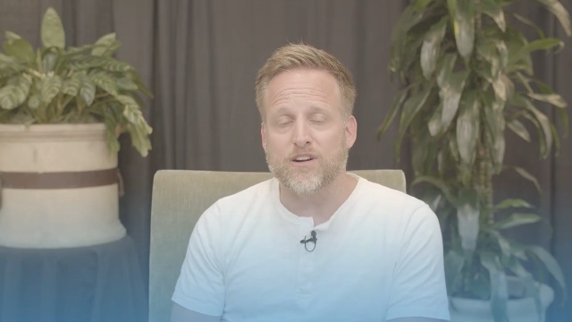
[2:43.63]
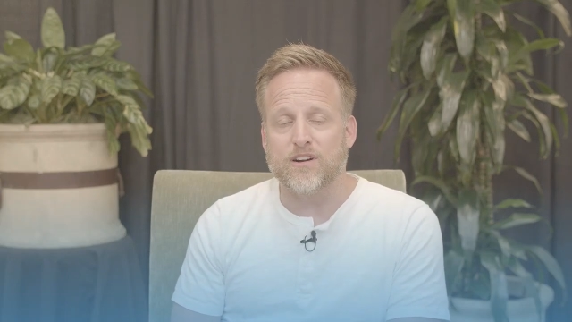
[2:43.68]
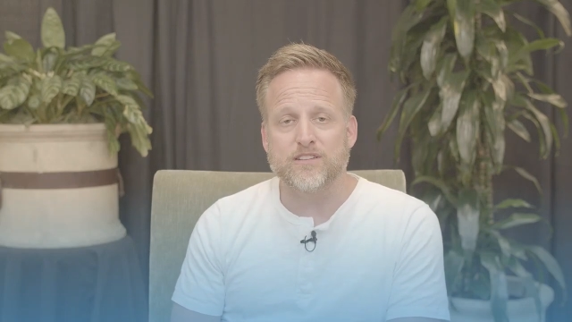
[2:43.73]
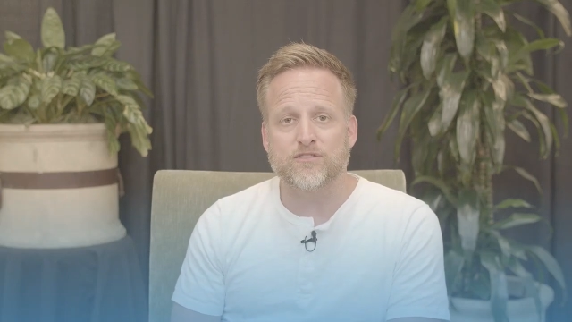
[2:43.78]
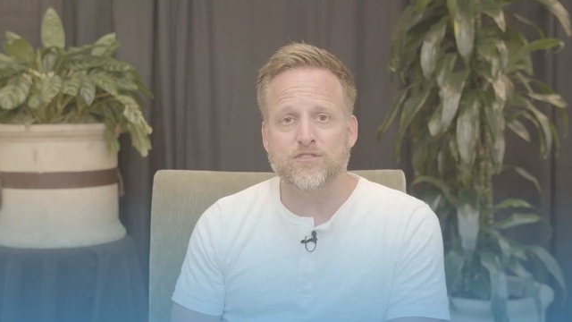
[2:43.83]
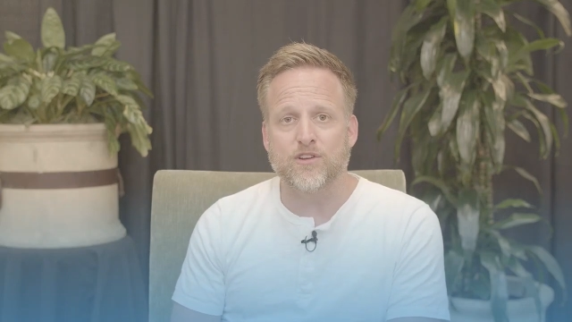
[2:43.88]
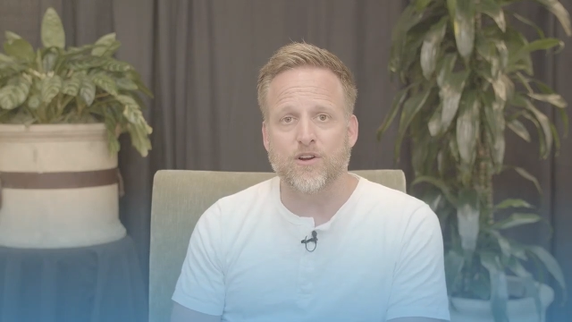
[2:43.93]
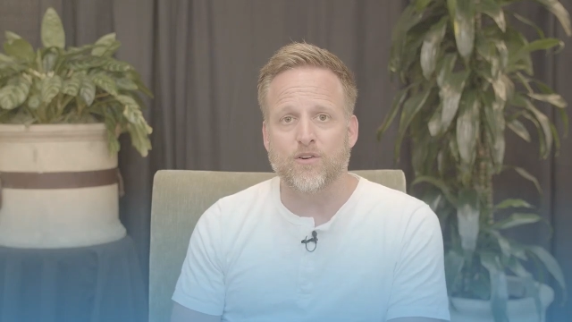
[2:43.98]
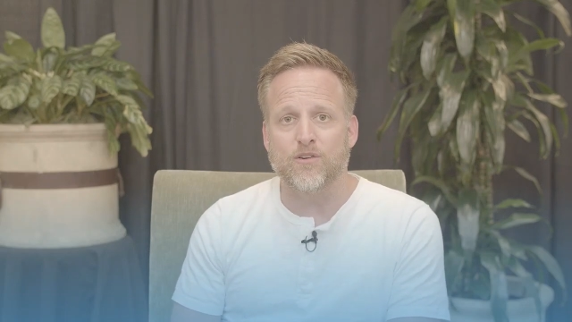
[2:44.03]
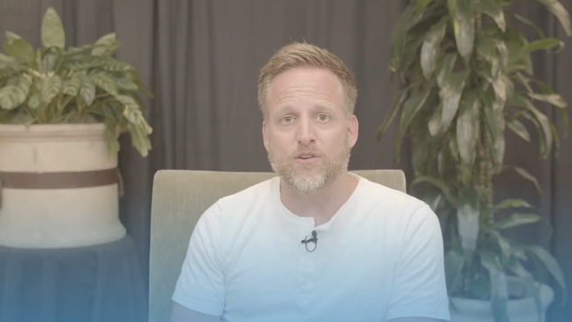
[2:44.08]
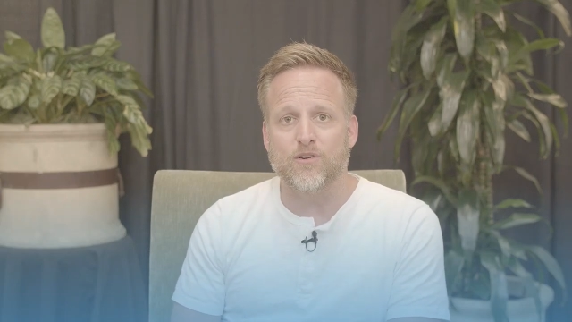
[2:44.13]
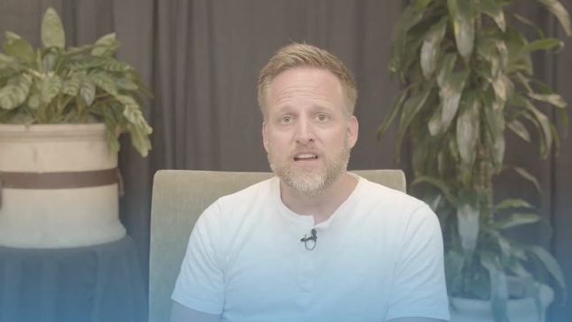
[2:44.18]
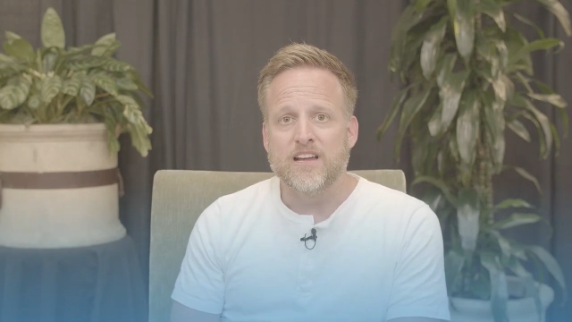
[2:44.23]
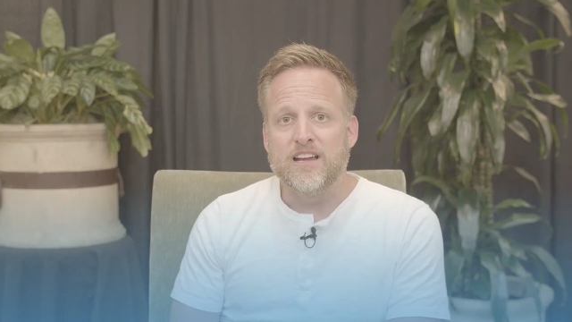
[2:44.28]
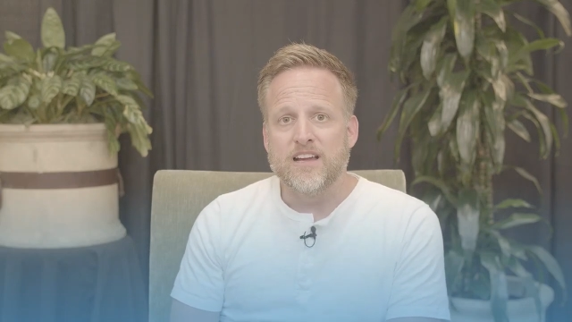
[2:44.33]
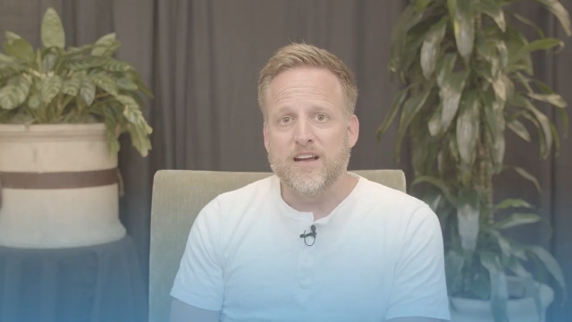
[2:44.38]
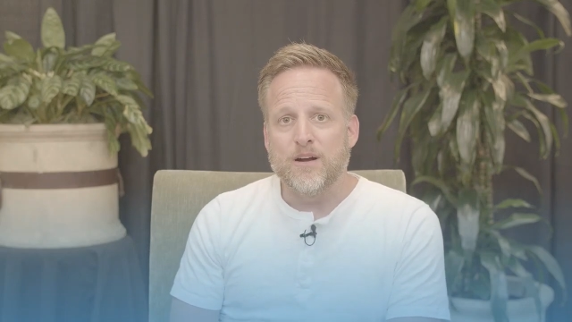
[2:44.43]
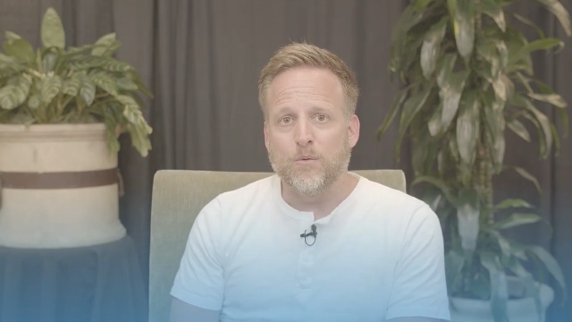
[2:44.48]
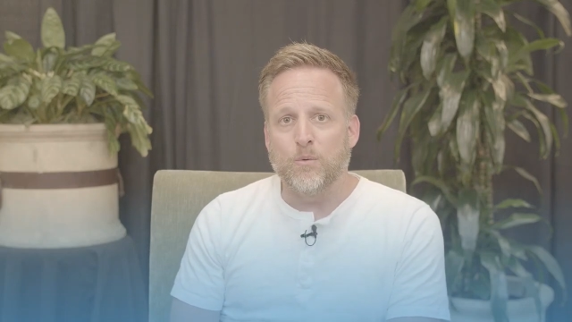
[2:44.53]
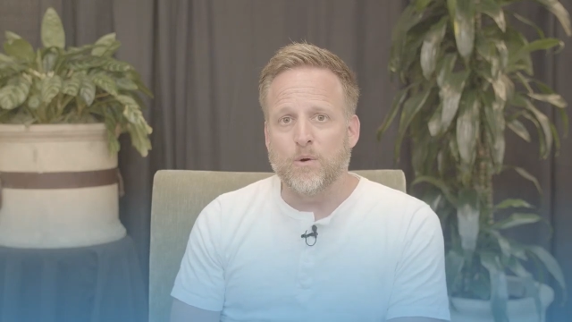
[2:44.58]
And so
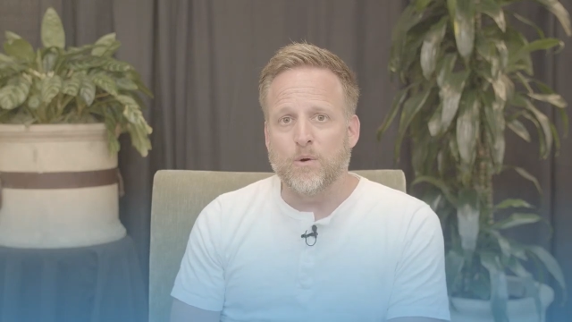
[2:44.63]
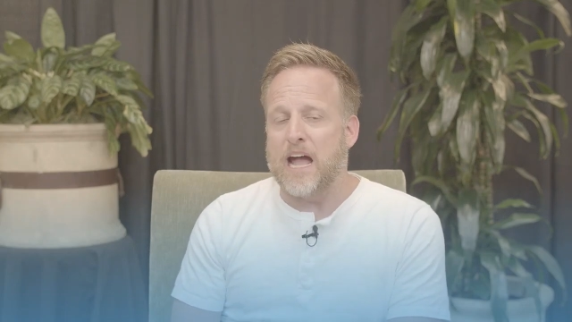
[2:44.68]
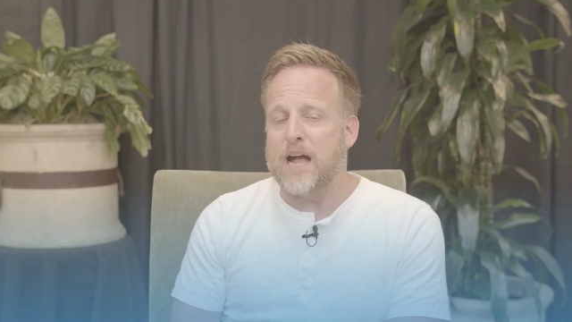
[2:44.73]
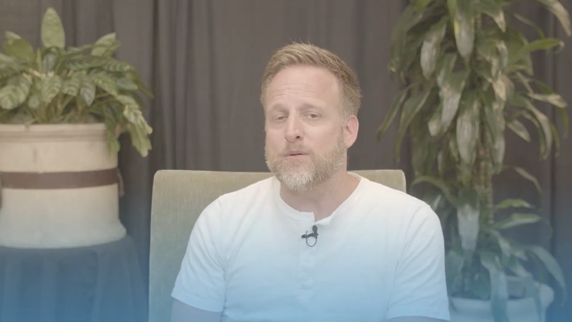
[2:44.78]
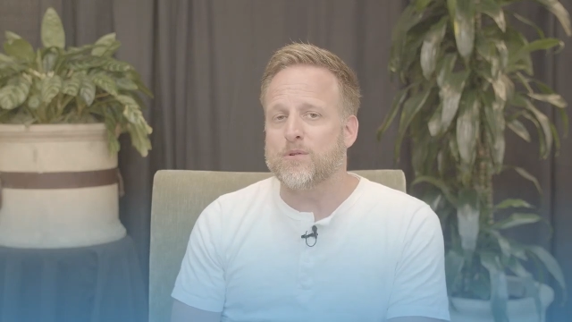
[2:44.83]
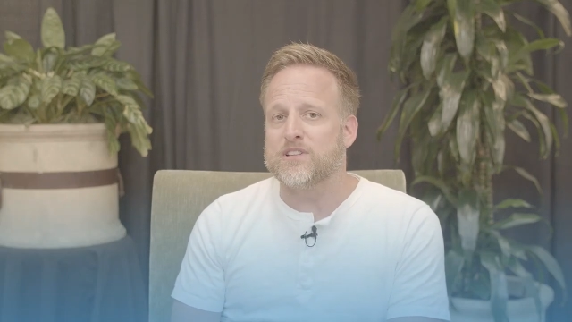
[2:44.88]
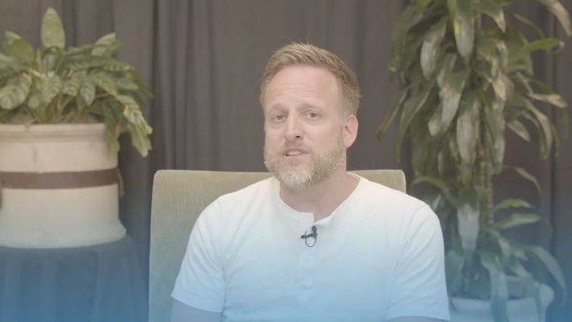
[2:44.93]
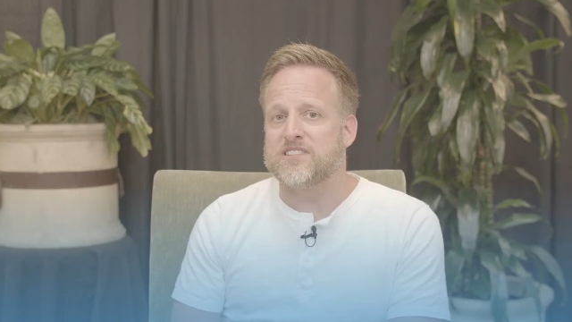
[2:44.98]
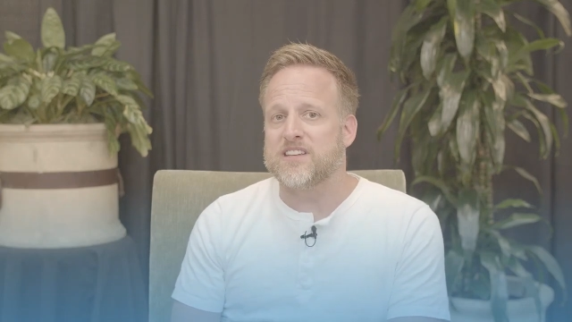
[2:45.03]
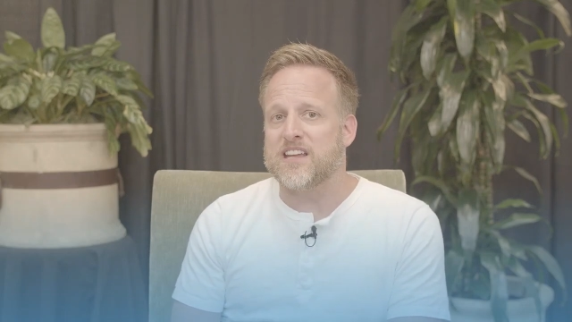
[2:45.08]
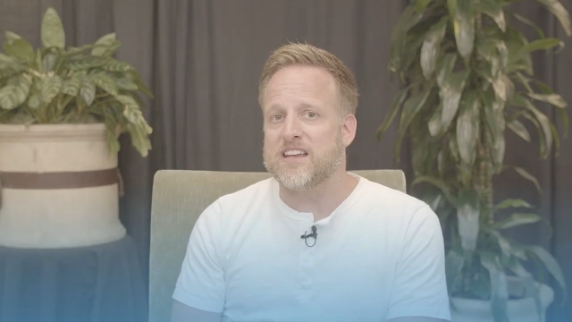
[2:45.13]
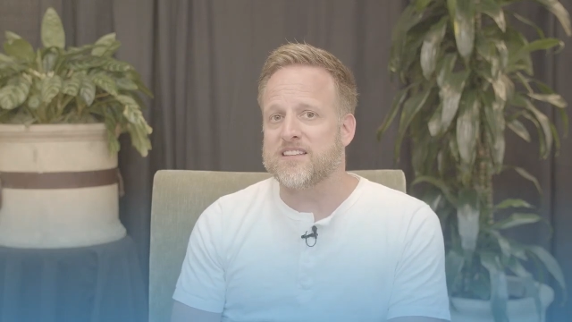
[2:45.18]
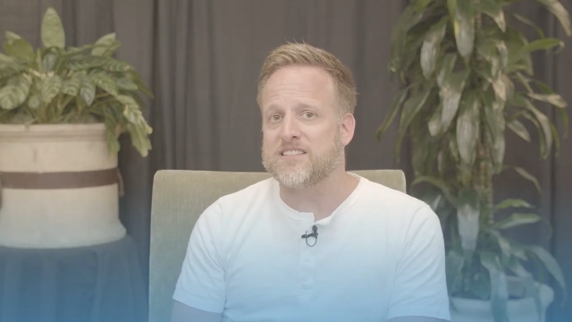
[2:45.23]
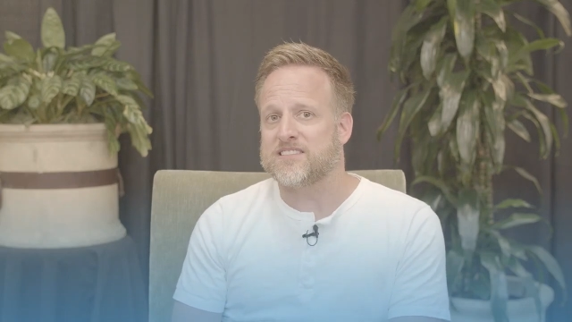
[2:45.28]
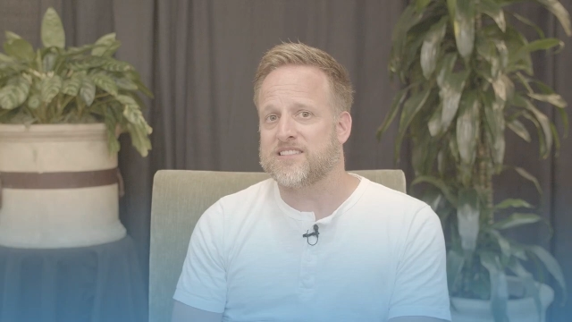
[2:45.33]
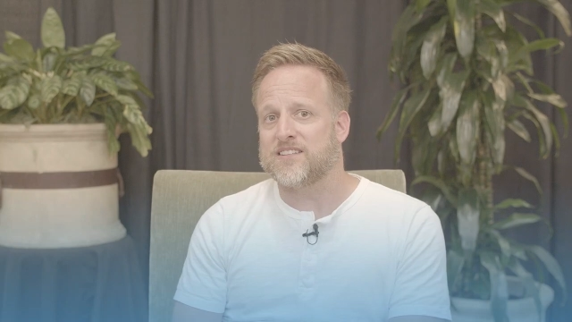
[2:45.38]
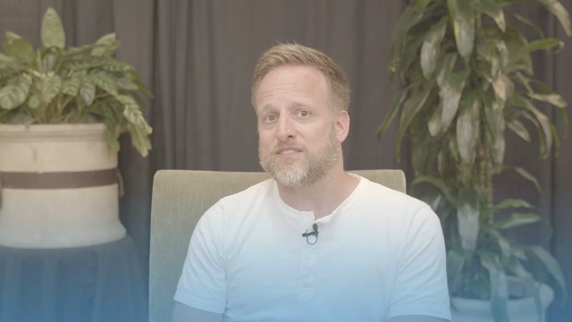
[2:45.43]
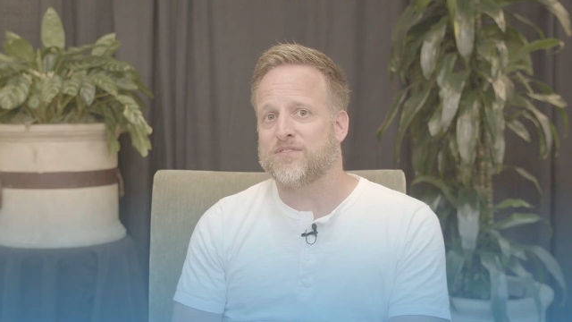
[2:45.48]
what I would say is